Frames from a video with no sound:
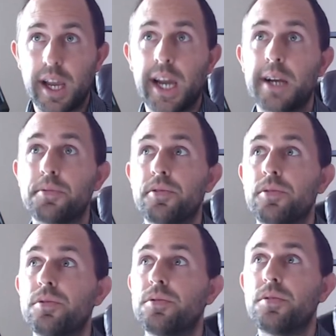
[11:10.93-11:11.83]

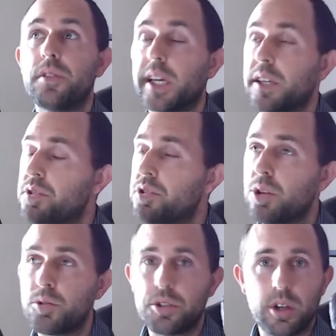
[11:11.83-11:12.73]
Absolute, like
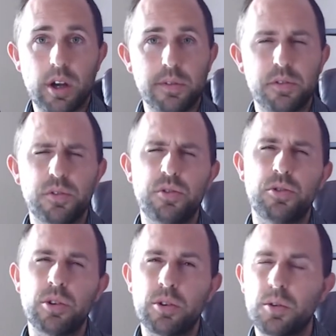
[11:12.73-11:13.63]
so soft,
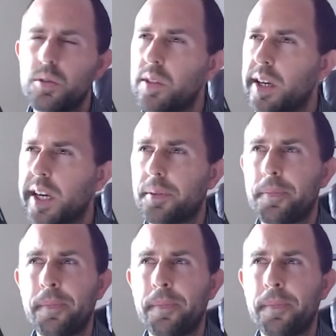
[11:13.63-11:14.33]
so like,